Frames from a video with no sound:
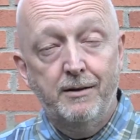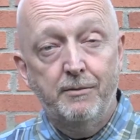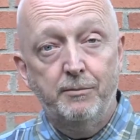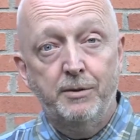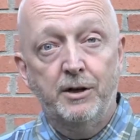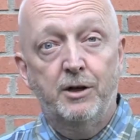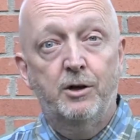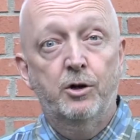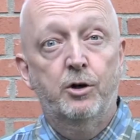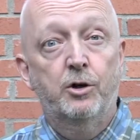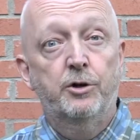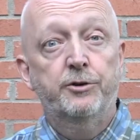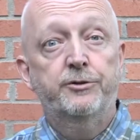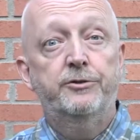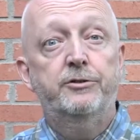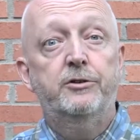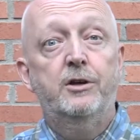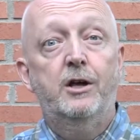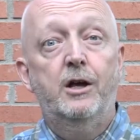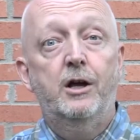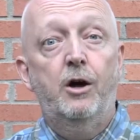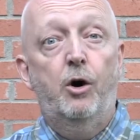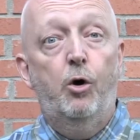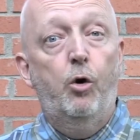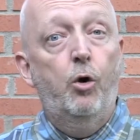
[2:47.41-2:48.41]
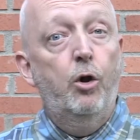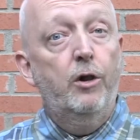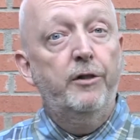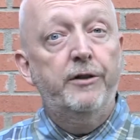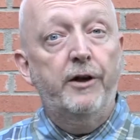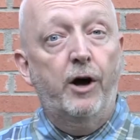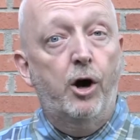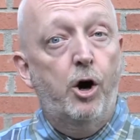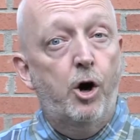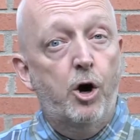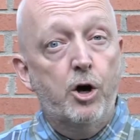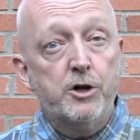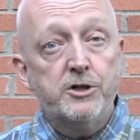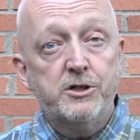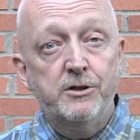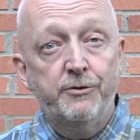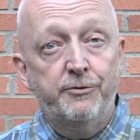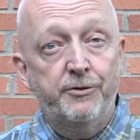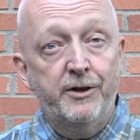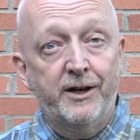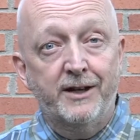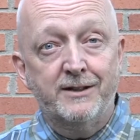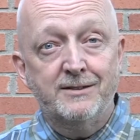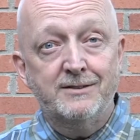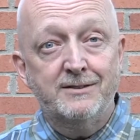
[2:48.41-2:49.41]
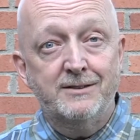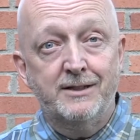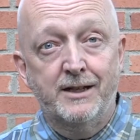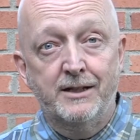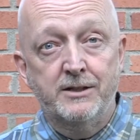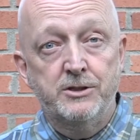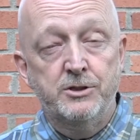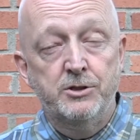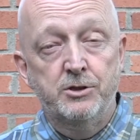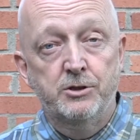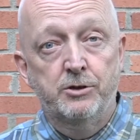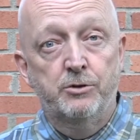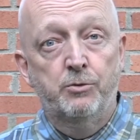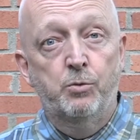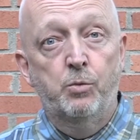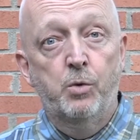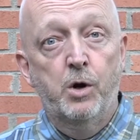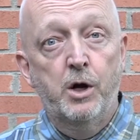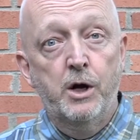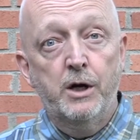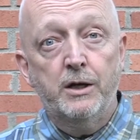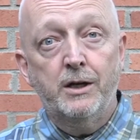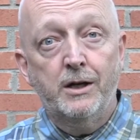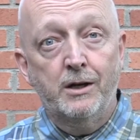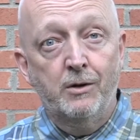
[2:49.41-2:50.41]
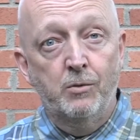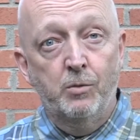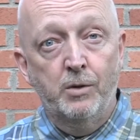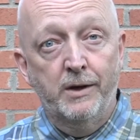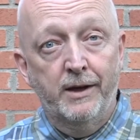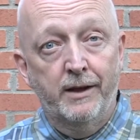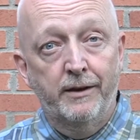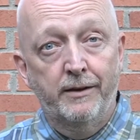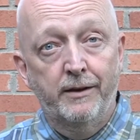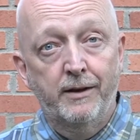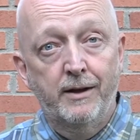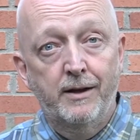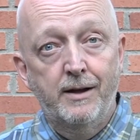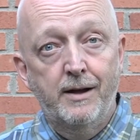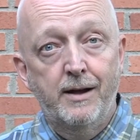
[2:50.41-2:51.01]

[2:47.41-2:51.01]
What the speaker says: because all the artifacts that you're working with,